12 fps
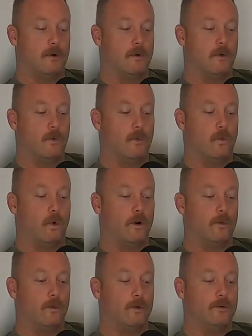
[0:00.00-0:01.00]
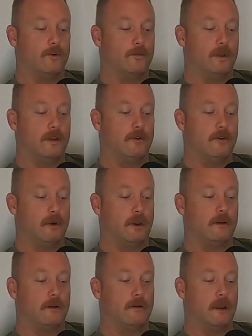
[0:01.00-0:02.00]
what will you be doing,
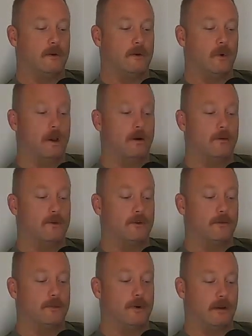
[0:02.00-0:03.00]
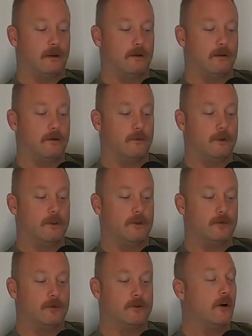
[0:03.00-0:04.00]
and where will you be when you
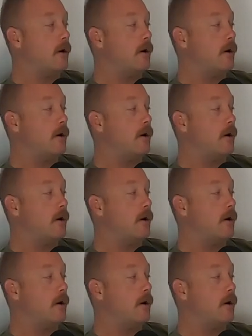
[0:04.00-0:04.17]
retire?